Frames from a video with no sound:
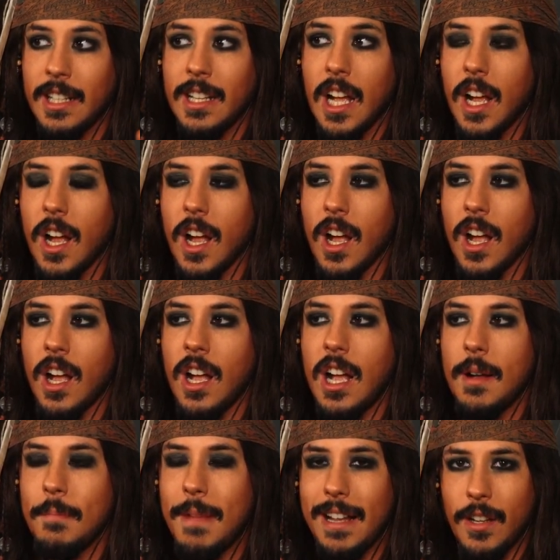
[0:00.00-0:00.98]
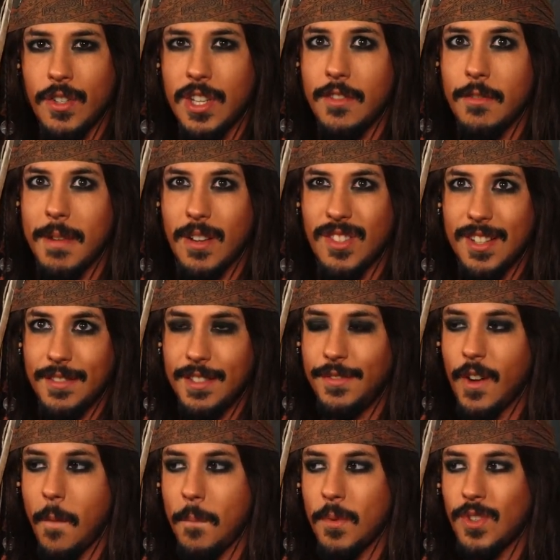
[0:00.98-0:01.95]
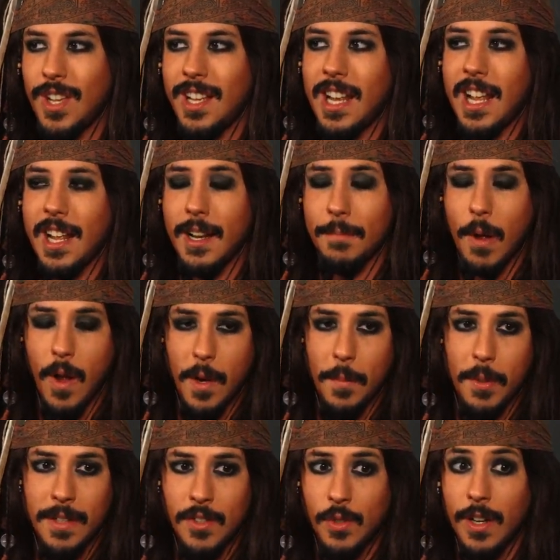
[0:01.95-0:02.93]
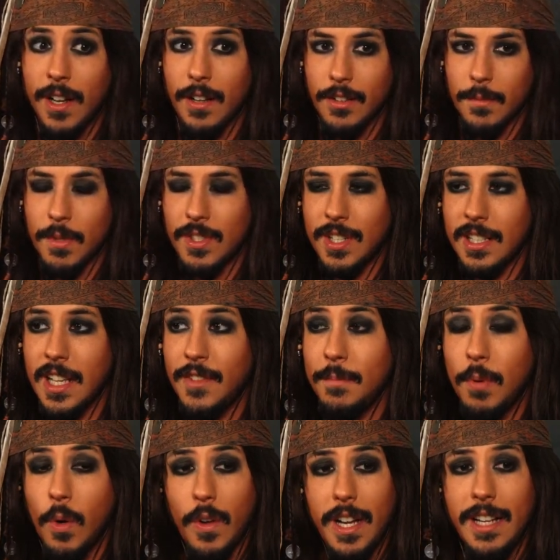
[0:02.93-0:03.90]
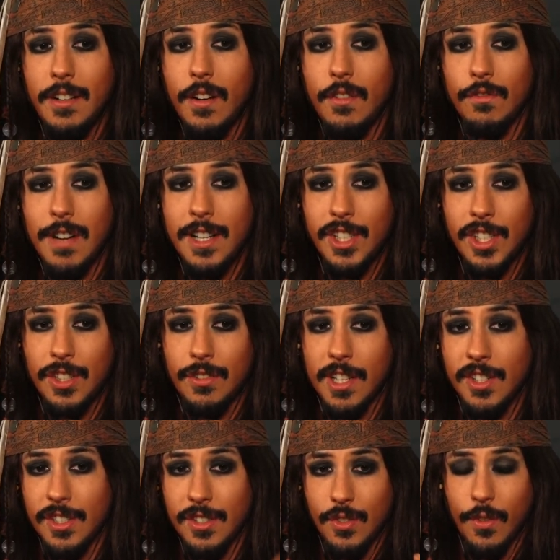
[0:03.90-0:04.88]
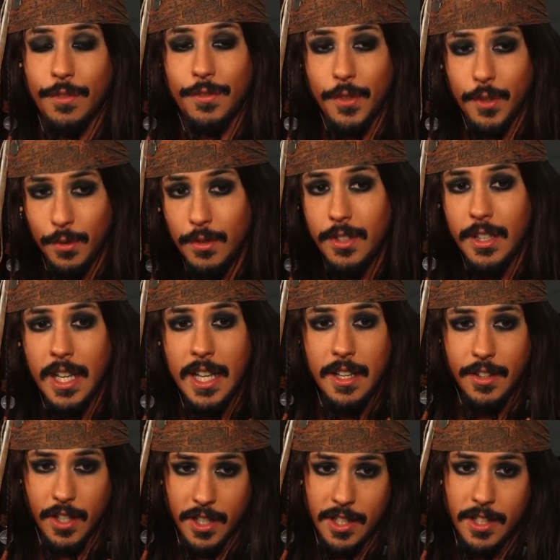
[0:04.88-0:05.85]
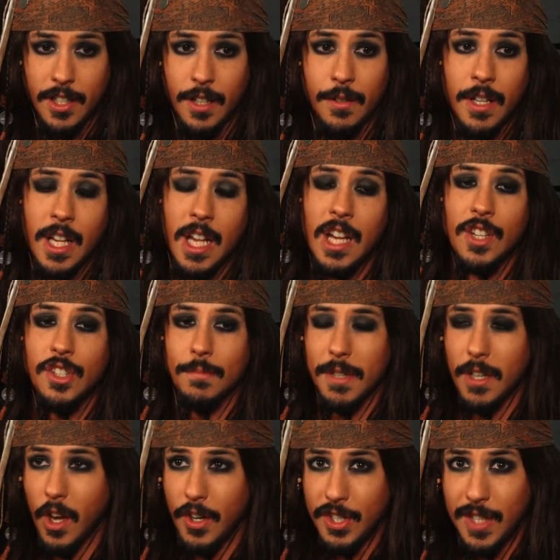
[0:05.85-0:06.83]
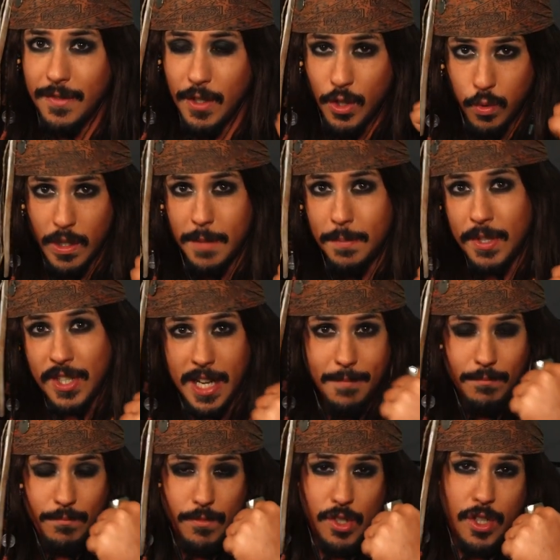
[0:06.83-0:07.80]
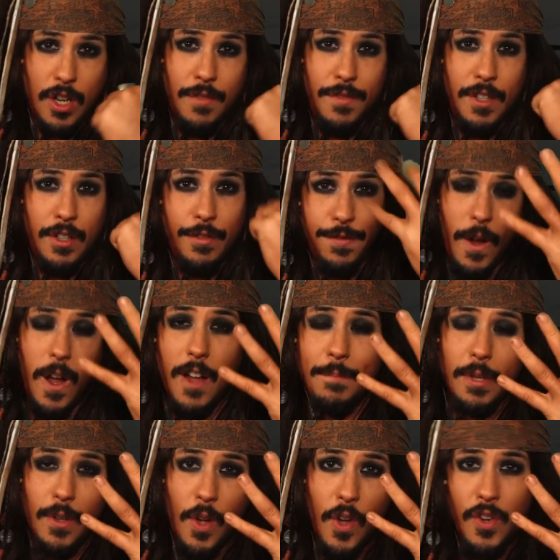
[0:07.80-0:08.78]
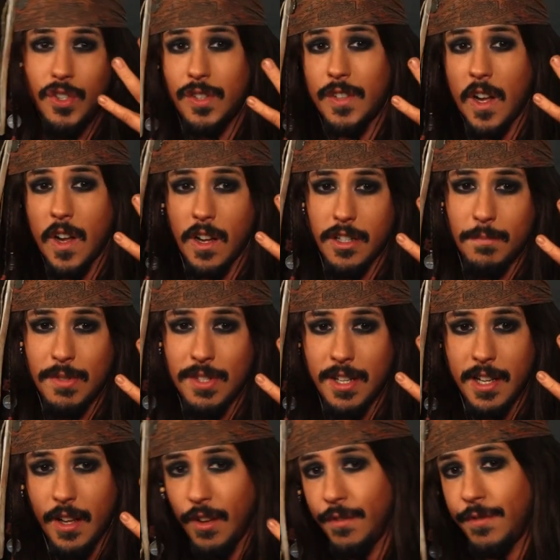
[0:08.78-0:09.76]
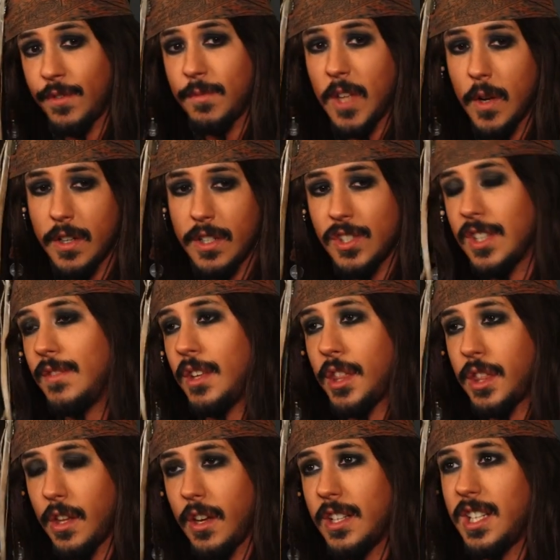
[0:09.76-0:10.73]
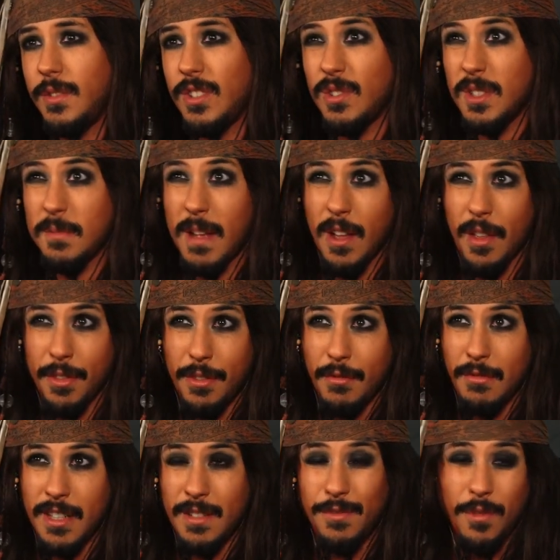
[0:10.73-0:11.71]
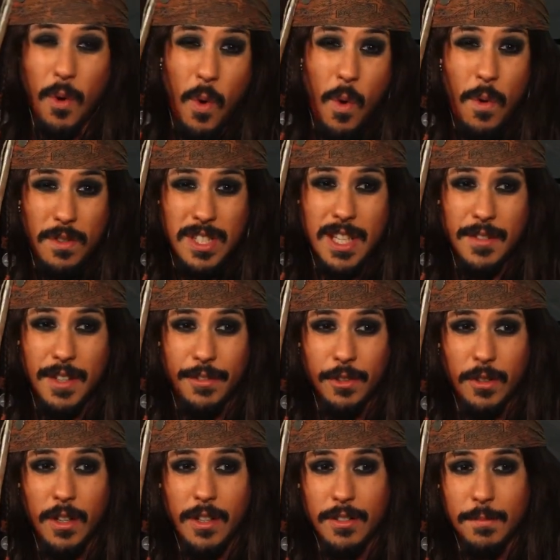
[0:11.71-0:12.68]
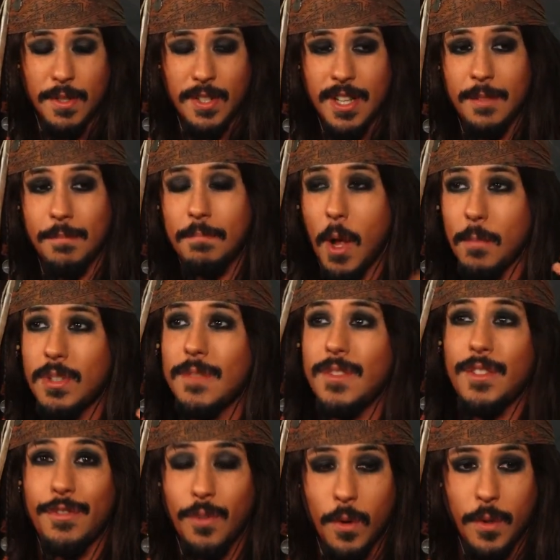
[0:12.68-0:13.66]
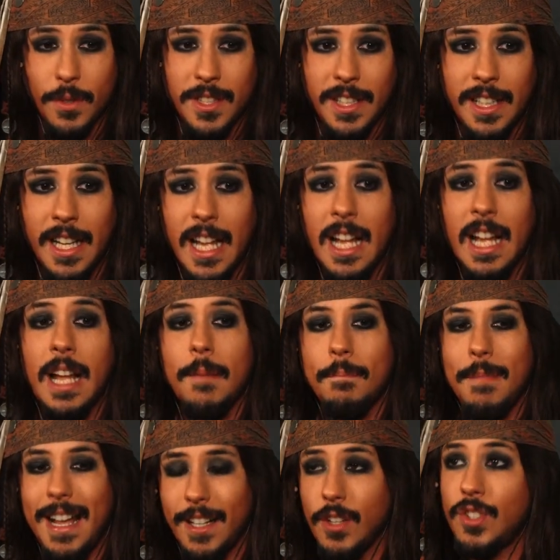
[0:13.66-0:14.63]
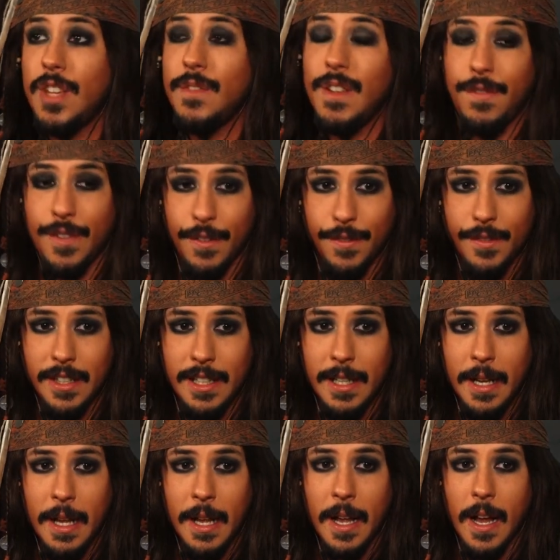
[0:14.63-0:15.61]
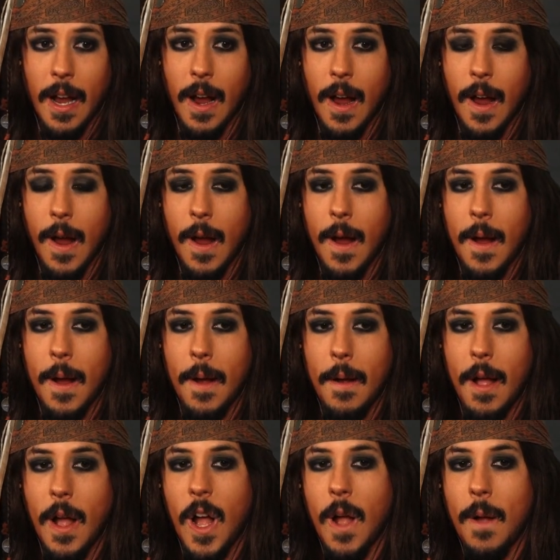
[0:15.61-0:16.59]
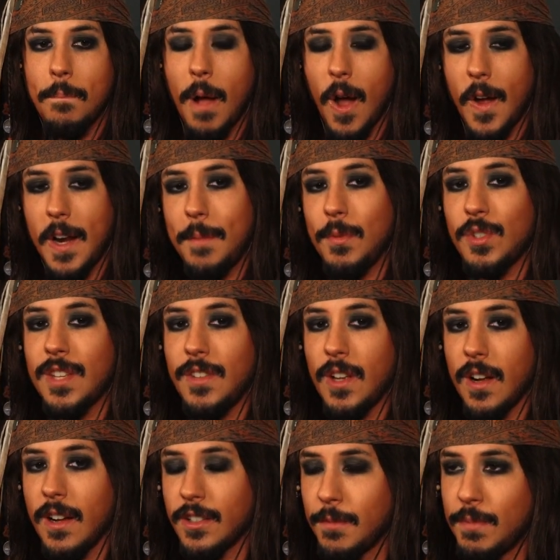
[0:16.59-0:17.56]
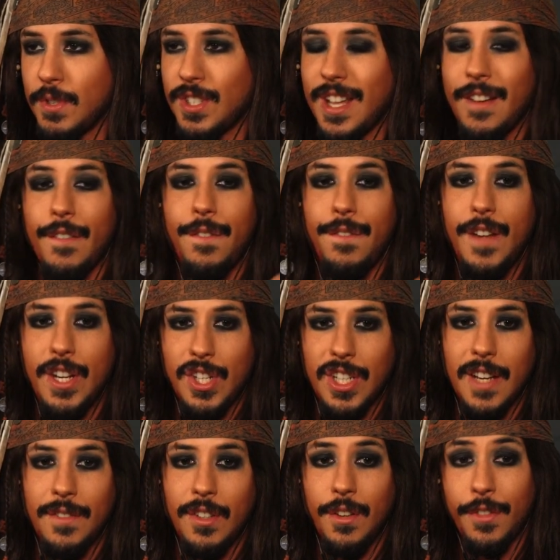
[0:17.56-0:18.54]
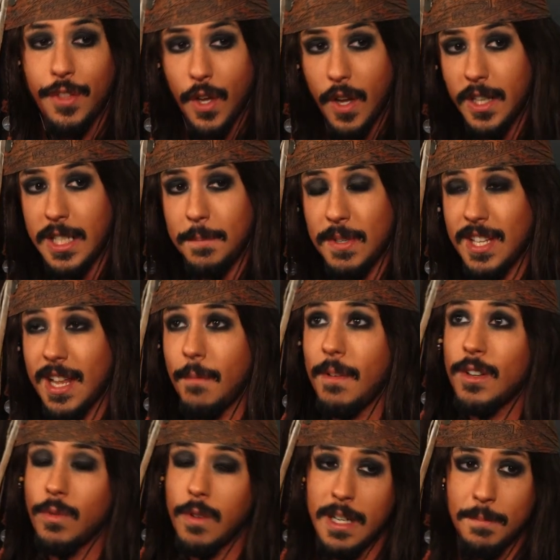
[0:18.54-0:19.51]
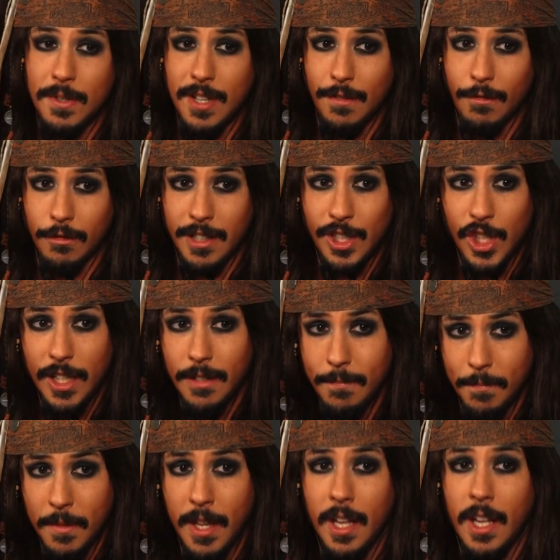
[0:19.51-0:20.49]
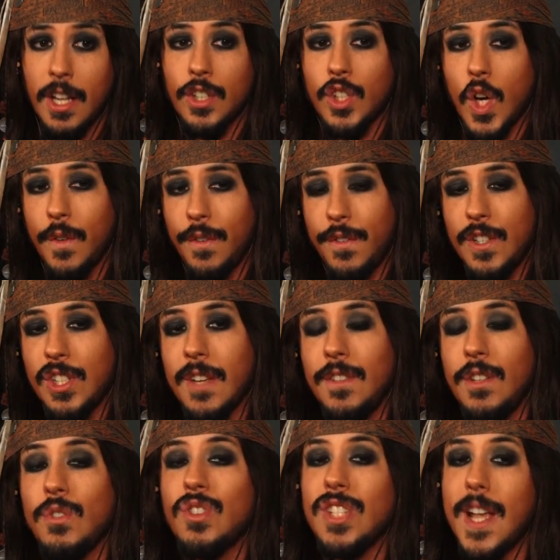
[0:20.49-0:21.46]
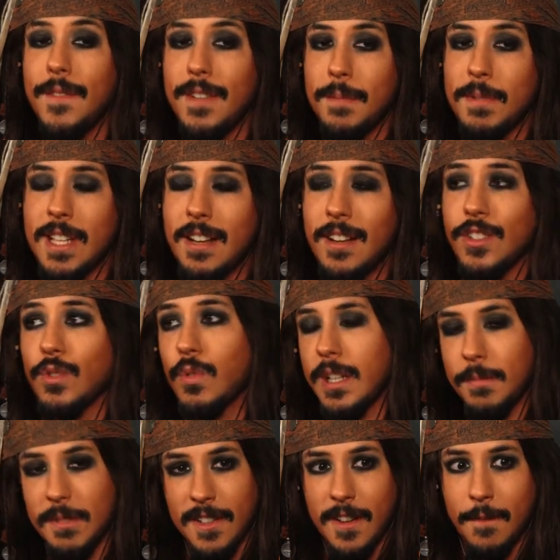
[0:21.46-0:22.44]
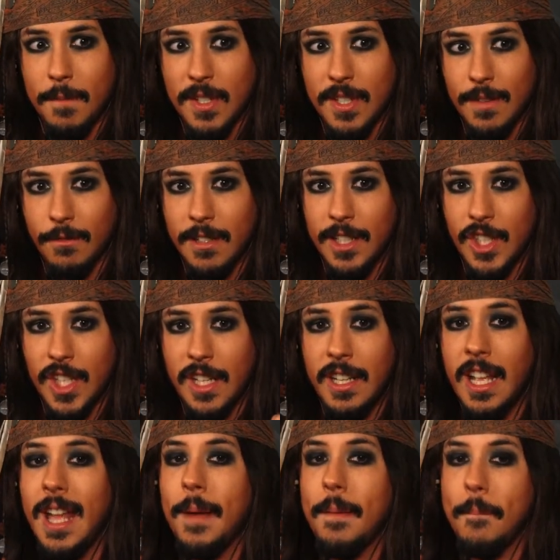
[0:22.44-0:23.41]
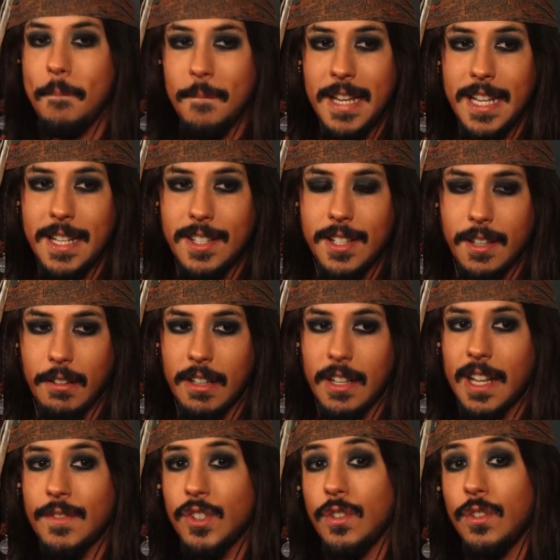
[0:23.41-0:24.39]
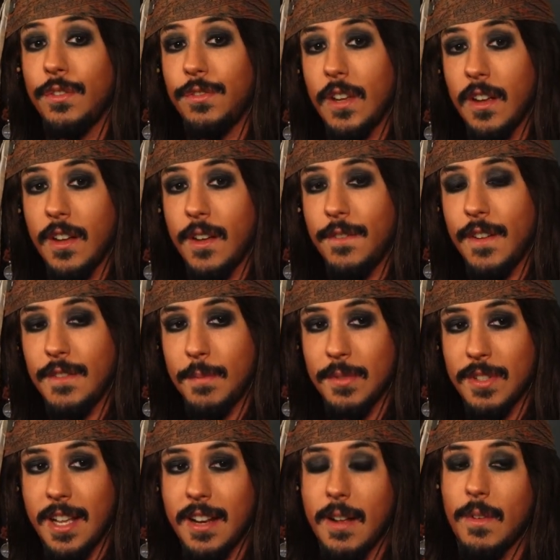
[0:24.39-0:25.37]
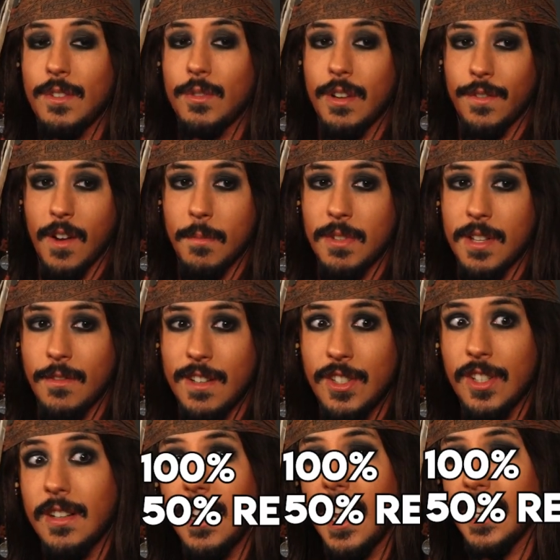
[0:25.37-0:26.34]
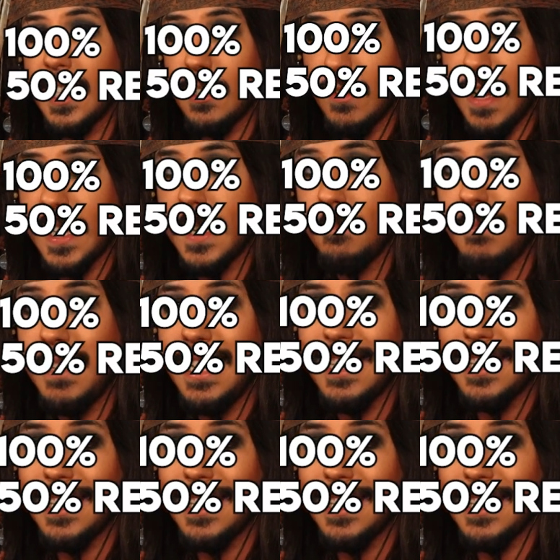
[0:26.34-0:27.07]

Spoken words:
A mangoes give about 75%, and a pineapple gives you 100%. If you put in registrations or food, there you go. So bananas give you 20%. So if you do 5 bananas, you've got 100% health. Coconuts give you 30, which is about 4 to give you full 100%. Poms give you 40. Mangoes give you 50. Pineapples give you 100%. Fish give you 30% with 20% regen. Trophy fish give you 70% and 25% regen. Meat gives you 50% with 25% regen. And kraken meat